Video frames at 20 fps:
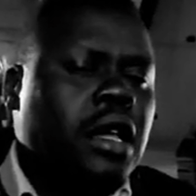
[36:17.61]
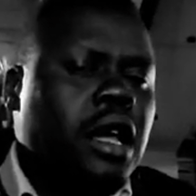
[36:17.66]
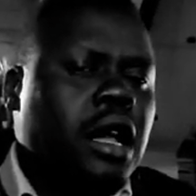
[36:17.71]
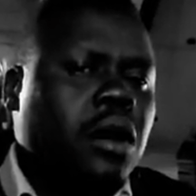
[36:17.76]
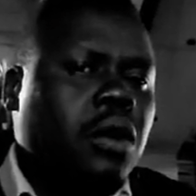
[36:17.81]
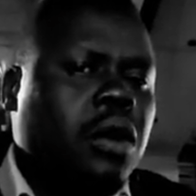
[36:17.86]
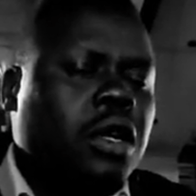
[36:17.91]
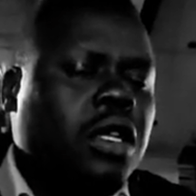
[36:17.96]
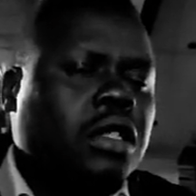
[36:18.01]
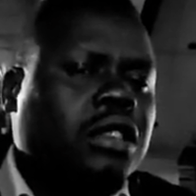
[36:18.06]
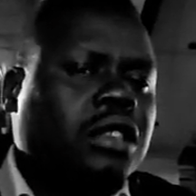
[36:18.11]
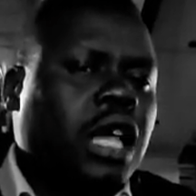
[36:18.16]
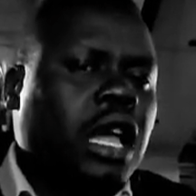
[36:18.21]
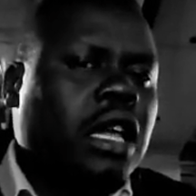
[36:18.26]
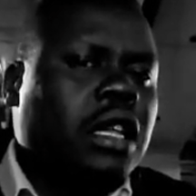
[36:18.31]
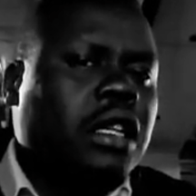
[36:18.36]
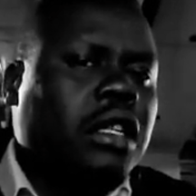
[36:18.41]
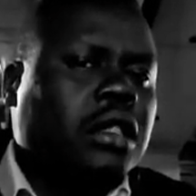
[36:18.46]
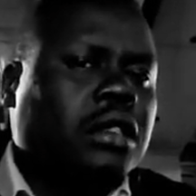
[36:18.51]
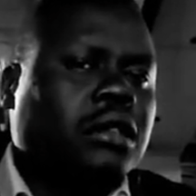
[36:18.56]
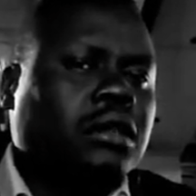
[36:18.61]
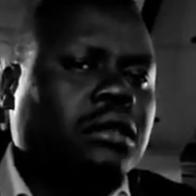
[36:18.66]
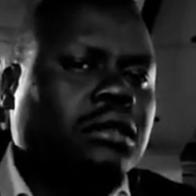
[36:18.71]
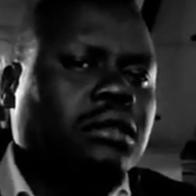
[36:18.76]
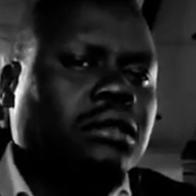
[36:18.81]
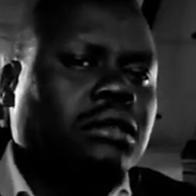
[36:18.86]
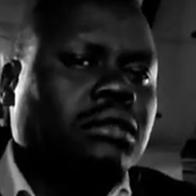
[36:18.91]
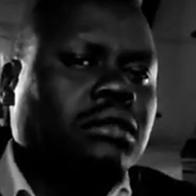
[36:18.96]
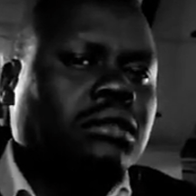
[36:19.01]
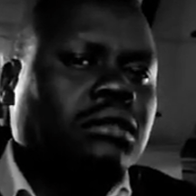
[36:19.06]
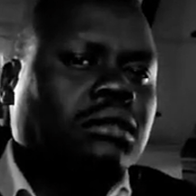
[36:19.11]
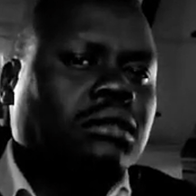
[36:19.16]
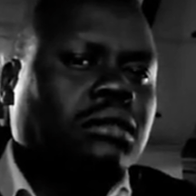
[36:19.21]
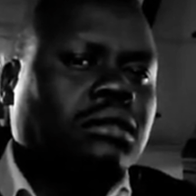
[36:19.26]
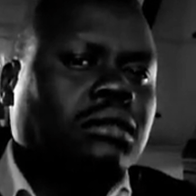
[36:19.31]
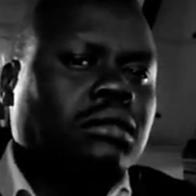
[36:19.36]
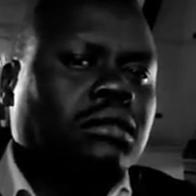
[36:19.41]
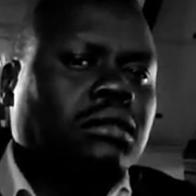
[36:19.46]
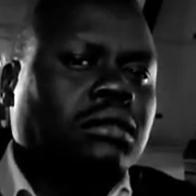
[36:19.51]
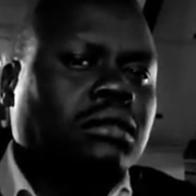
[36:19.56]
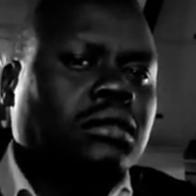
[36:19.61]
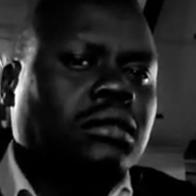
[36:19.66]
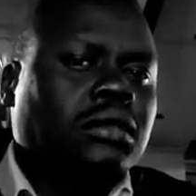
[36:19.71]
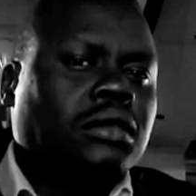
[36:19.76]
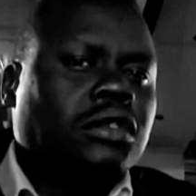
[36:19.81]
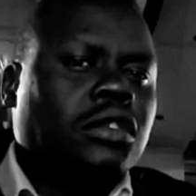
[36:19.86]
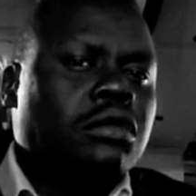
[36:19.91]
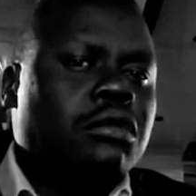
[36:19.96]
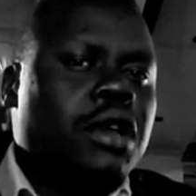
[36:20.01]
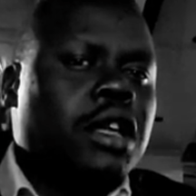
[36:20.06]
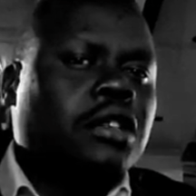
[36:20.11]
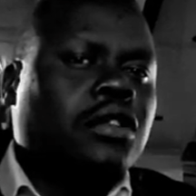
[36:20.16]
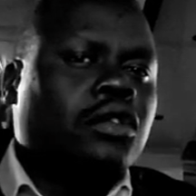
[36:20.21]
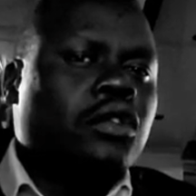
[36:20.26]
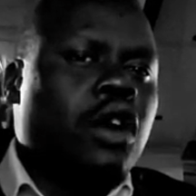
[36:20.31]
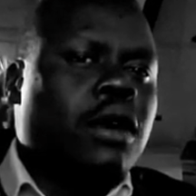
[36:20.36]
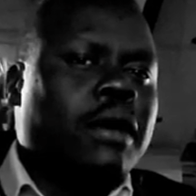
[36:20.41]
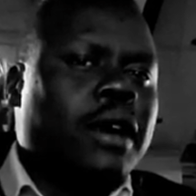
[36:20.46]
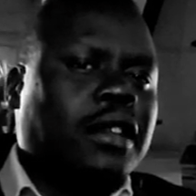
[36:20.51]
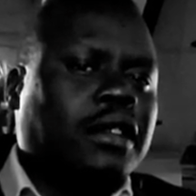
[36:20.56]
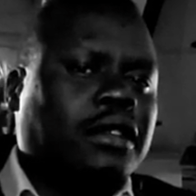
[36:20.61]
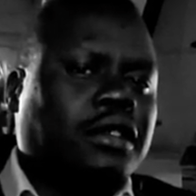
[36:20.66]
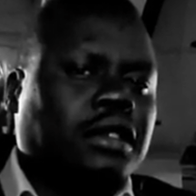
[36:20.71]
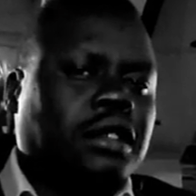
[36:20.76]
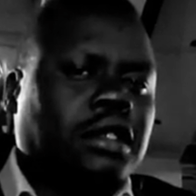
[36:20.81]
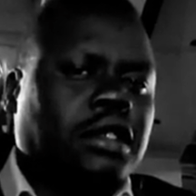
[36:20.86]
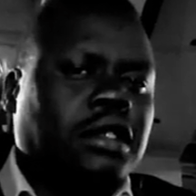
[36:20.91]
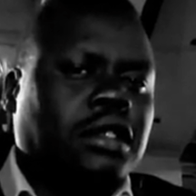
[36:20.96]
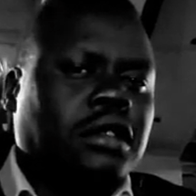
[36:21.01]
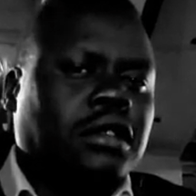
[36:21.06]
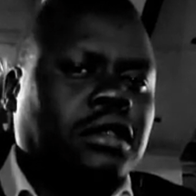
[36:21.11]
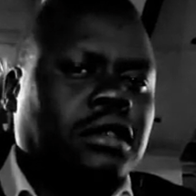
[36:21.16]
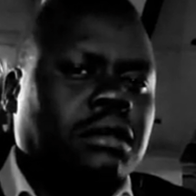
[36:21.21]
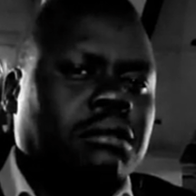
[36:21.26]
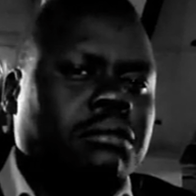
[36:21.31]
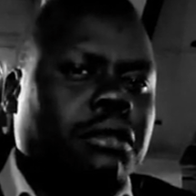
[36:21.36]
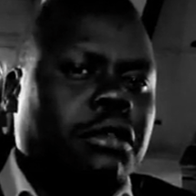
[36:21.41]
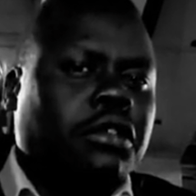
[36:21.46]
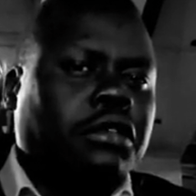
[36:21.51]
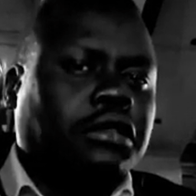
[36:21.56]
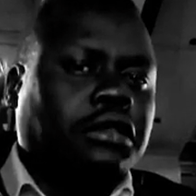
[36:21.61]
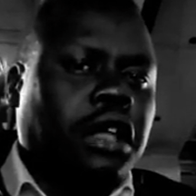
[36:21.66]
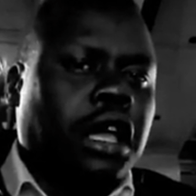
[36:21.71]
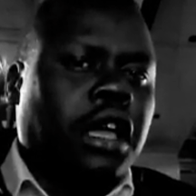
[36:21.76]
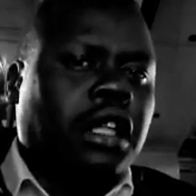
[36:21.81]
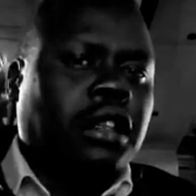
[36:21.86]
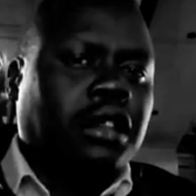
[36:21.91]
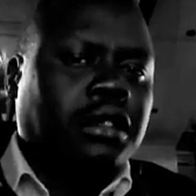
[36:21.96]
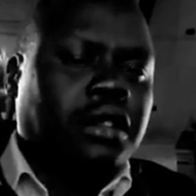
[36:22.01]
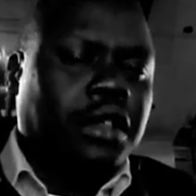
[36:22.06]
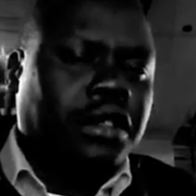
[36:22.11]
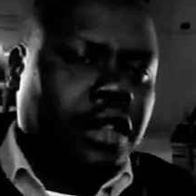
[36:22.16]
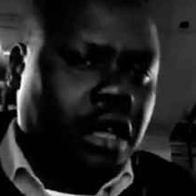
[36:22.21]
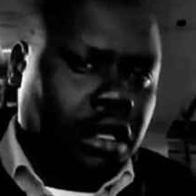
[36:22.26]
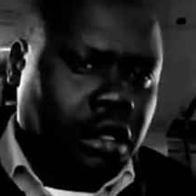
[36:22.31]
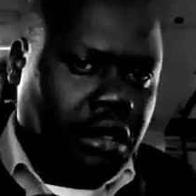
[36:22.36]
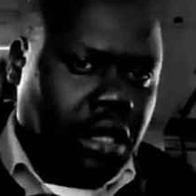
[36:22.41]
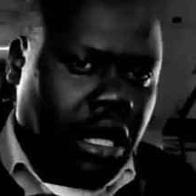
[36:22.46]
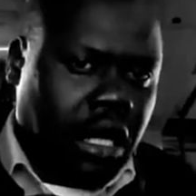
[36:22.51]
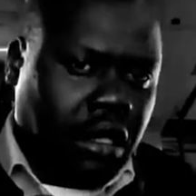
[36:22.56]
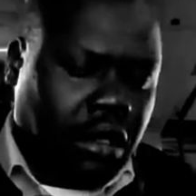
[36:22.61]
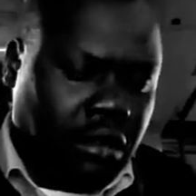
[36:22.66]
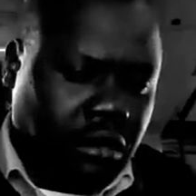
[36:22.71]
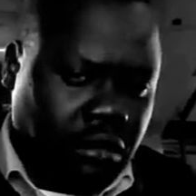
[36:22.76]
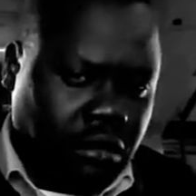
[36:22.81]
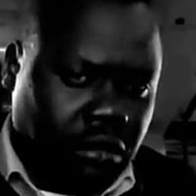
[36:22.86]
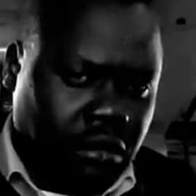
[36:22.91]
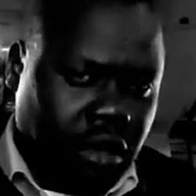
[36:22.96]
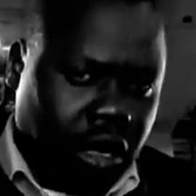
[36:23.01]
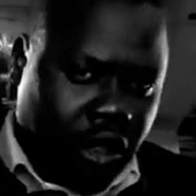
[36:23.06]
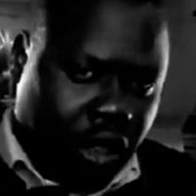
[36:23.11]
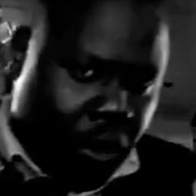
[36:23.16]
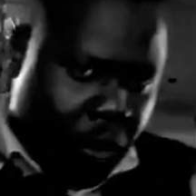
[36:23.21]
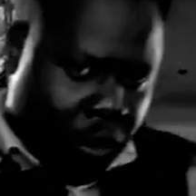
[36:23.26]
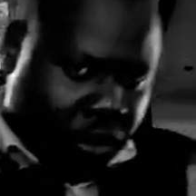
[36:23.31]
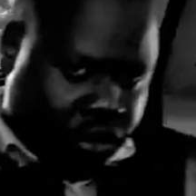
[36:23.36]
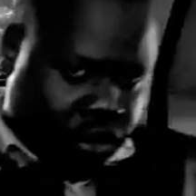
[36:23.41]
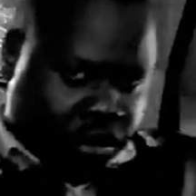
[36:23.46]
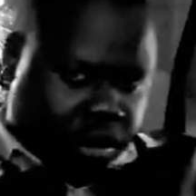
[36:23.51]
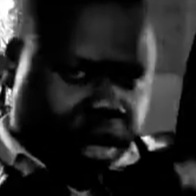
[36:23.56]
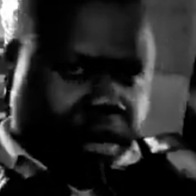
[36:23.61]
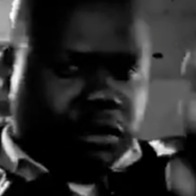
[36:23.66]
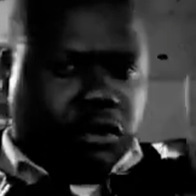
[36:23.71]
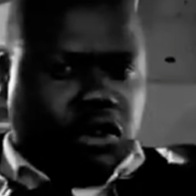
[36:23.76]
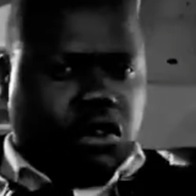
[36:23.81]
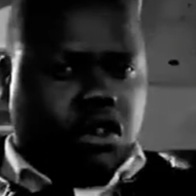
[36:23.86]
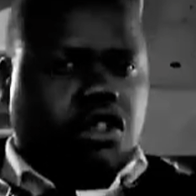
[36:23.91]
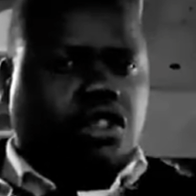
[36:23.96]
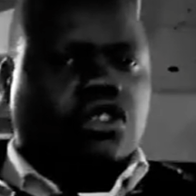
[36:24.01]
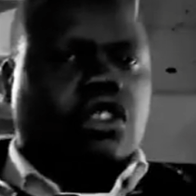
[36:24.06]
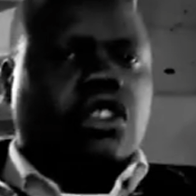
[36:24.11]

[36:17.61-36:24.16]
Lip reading: And we decided to make 2 of us pretend that they're dead and that we should come to your